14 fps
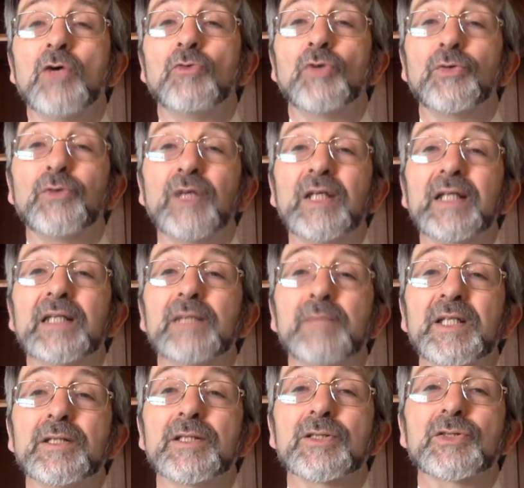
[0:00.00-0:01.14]
fulfilling the
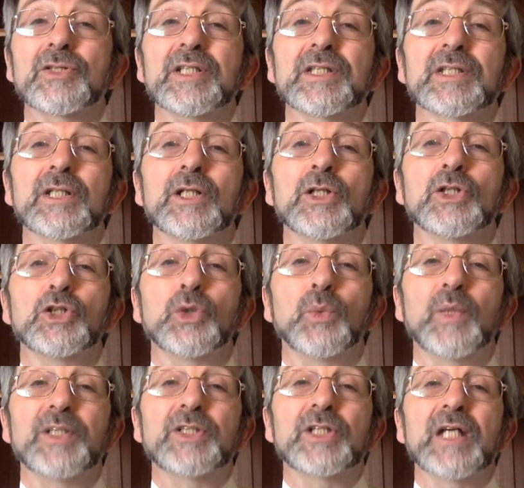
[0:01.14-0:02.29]
ministries to
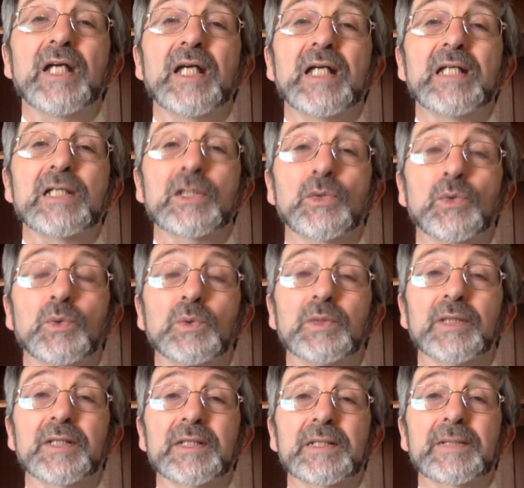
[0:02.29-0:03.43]
which is called
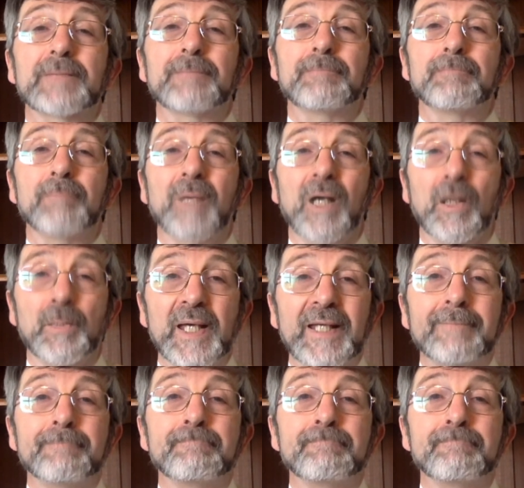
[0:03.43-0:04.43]
us. Amen.